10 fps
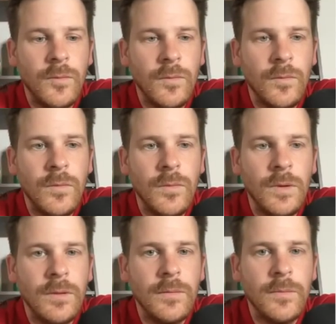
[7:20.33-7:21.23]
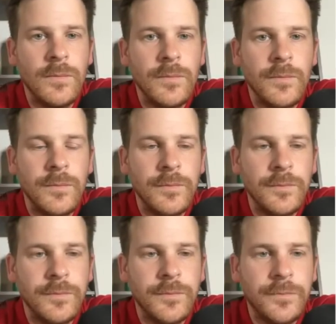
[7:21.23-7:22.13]

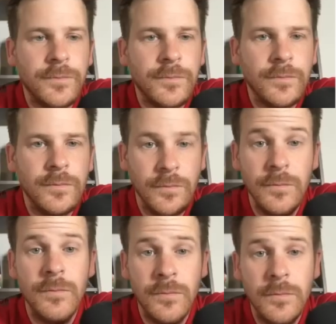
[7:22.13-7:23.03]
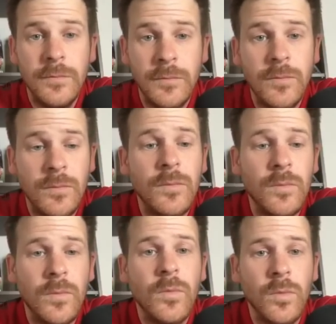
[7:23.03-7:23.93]

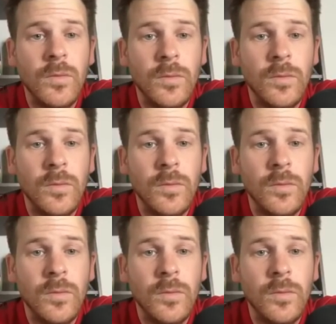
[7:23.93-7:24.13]
The person shown says nothing.